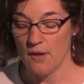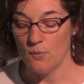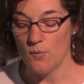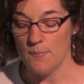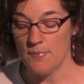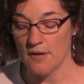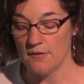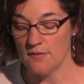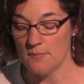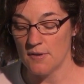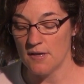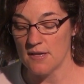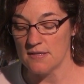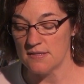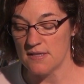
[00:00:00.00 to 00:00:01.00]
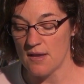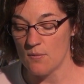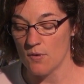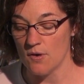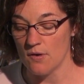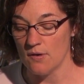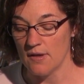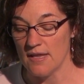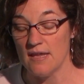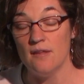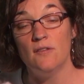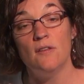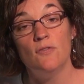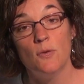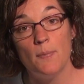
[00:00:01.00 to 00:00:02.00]
We picked them because they were
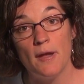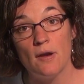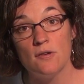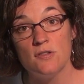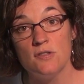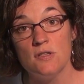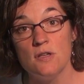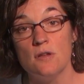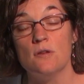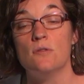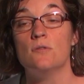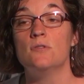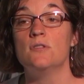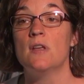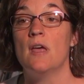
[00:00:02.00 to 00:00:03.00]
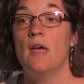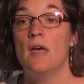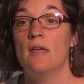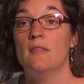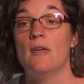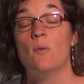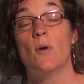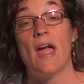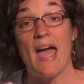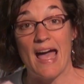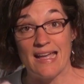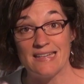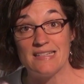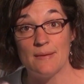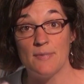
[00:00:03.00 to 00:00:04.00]
easy for parents to use, they were
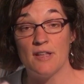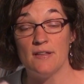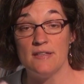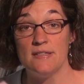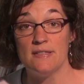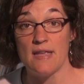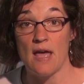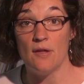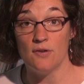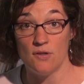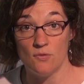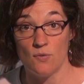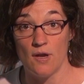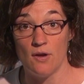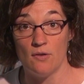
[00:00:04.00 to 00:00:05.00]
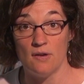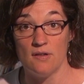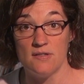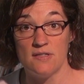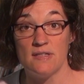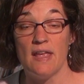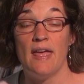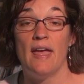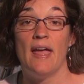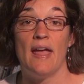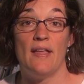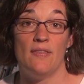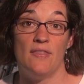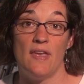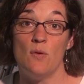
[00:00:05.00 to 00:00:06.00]
academically sound and rigorous,
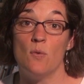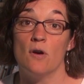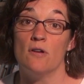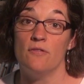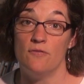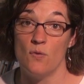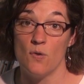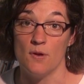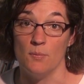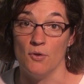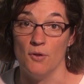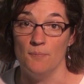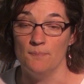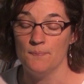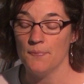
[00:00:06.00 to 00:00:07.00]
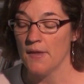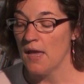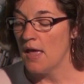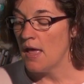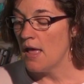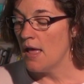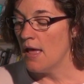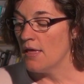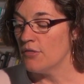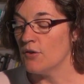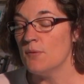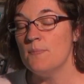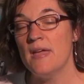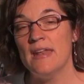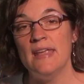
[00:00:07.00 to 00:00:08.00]
and they were affordable. There
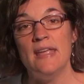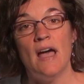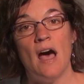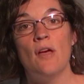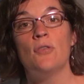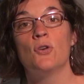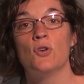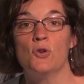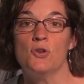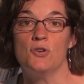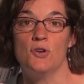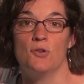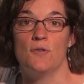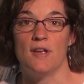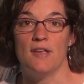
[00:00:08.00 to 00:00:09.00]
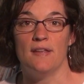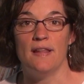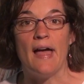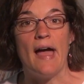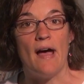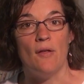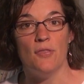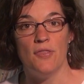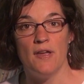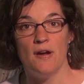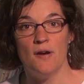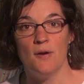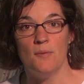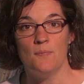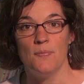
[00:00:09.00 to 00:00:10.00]
are many other good curricula out
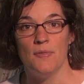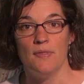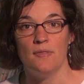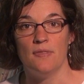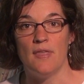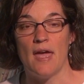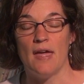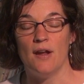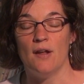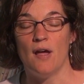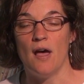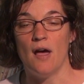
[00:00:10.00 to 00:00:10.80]
there that